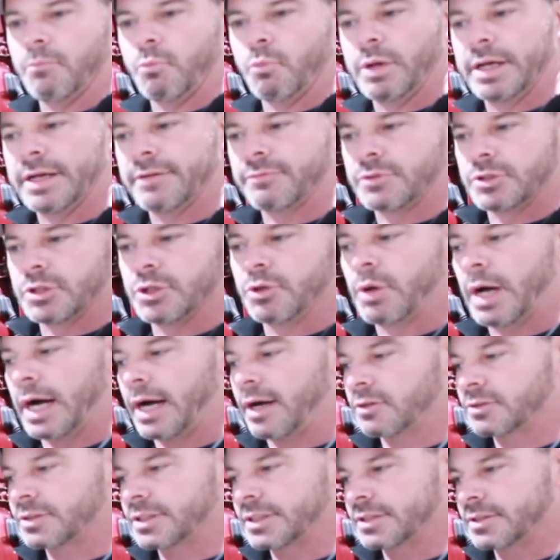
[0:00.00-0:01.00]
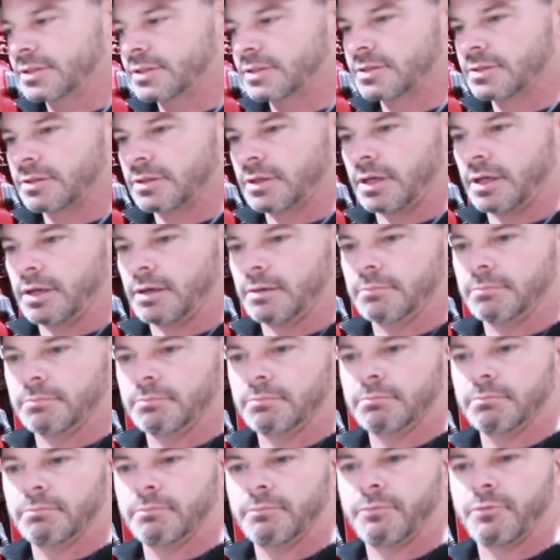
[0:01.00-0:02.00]
we have two housings
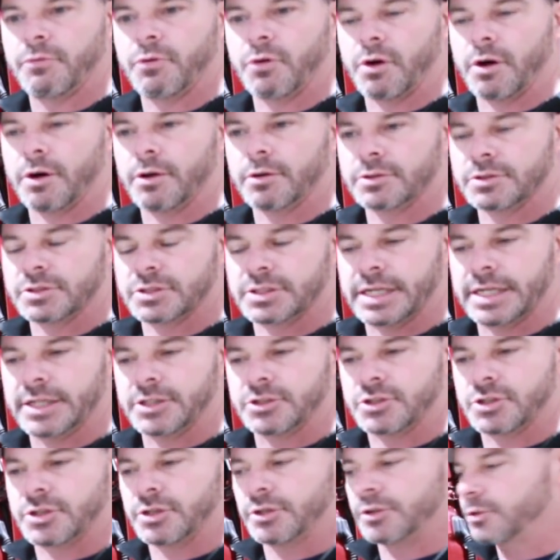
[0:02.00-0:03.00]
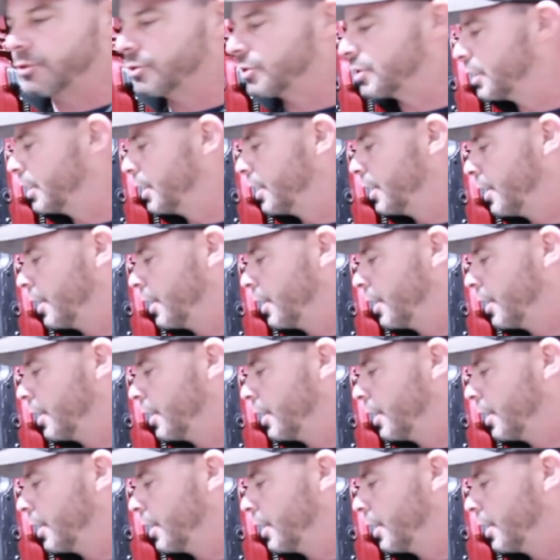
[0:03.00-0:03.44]
for our stage 2s